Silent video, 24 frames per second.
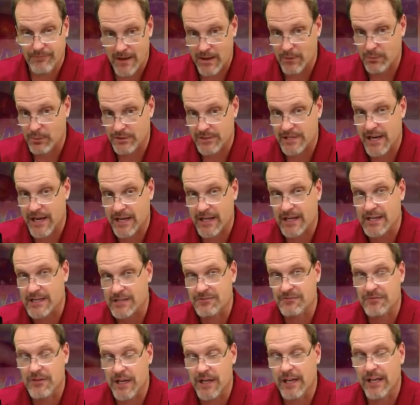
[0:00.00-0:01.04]
I would take
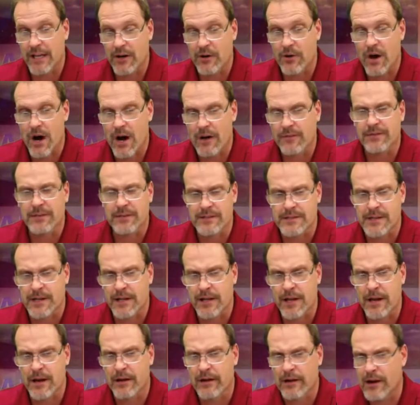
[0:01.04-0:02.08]
his video off and said
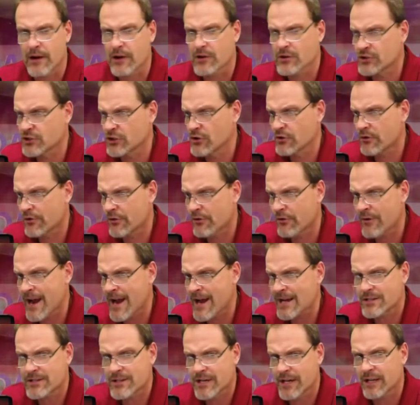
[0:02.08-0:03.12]
here here's you
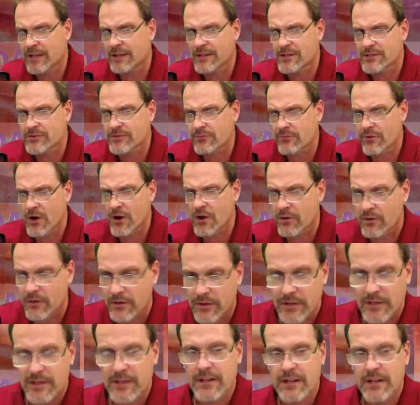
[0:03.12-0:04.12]
crashing this drone.